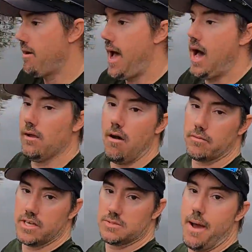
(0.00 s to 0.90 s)
about how
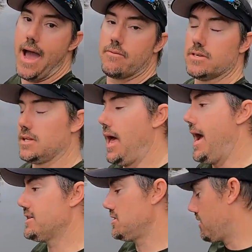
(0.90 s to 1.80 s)
long these batteries
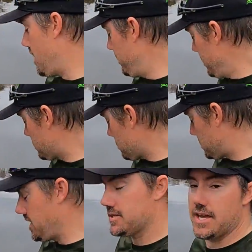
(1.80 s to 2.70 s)
last, okay, these
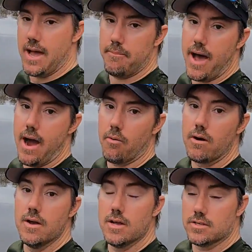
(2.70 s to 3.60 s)
are 6 amp
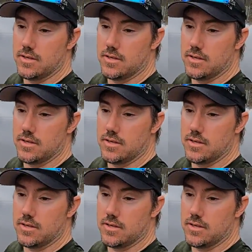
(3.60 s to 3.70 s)
hour.